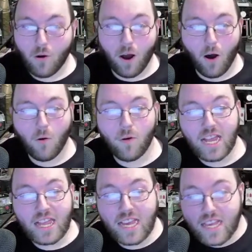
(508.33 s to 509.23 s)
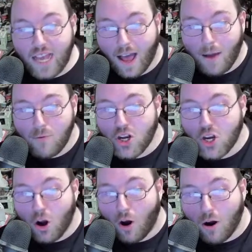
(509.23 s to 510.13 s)
oh, this guy with
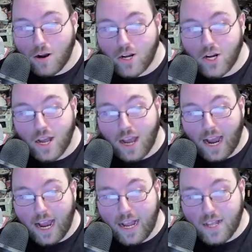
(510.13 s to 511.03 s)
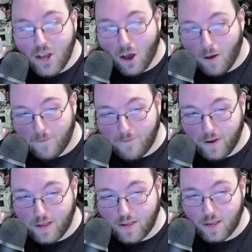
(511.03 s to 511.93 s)
charge and
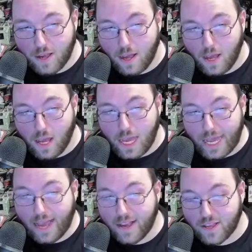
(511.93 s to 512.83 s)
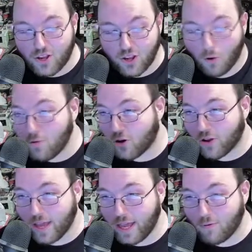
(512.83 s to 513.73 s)
toughness, he has the soldier
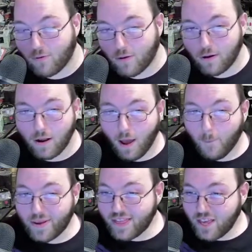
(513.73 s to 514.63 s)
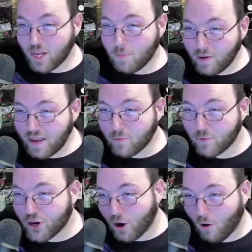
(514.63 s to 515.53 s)
keyword, but this piece with
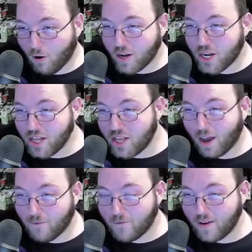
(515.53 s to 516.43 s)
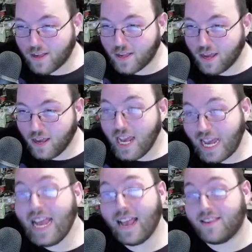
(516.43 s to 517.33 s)
charge and toughness,
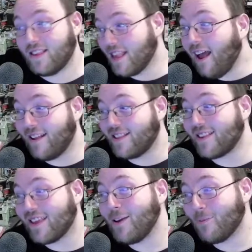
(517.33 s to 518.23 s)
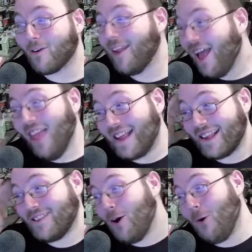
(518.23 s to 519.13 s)
he has the scientist keyword. That is
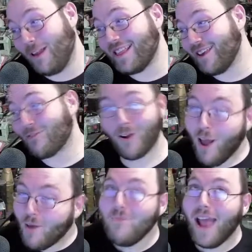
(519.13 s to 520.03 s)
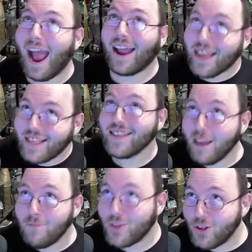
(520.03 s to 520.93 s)
like totally different. Man, this
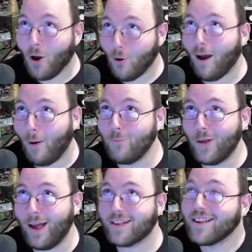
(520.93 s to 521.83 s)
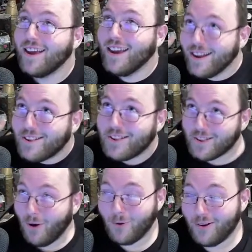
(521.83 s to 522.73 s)
game is so complex. It is
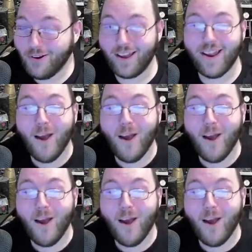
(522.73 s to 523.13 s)
so good.